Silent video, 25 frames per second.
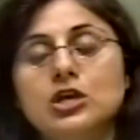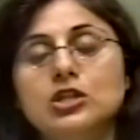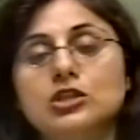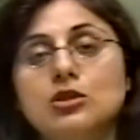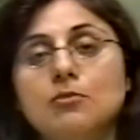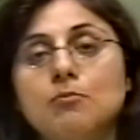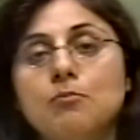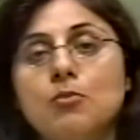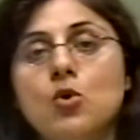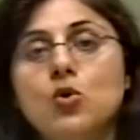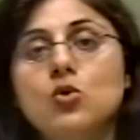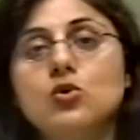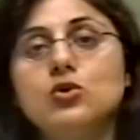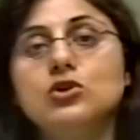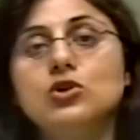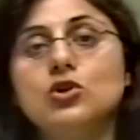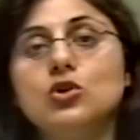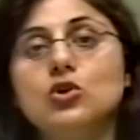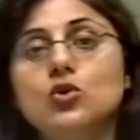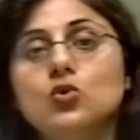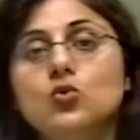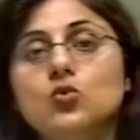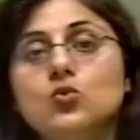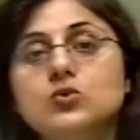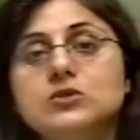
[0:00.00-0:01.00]
the
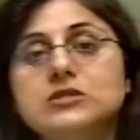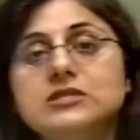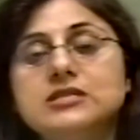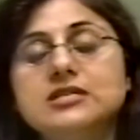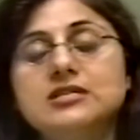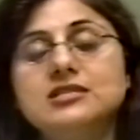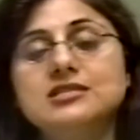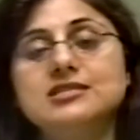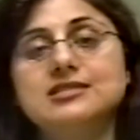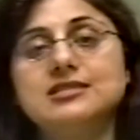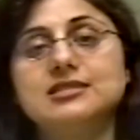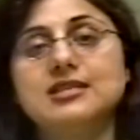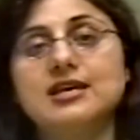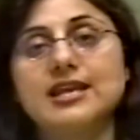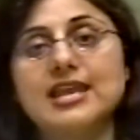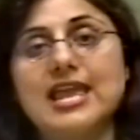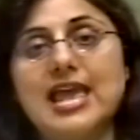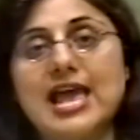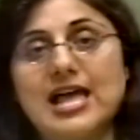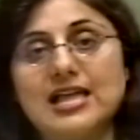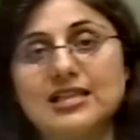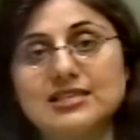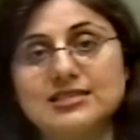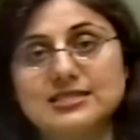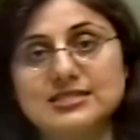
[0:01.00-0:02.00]
bone loses the
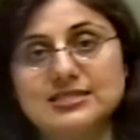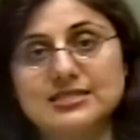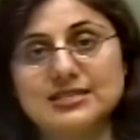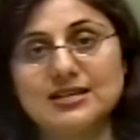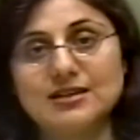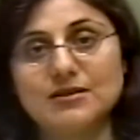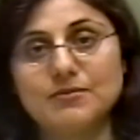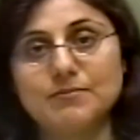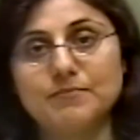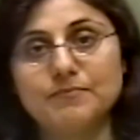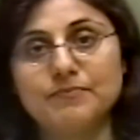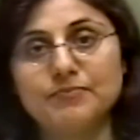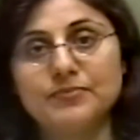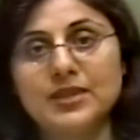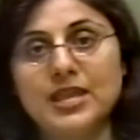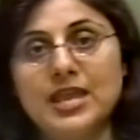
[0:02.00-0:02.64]
calcium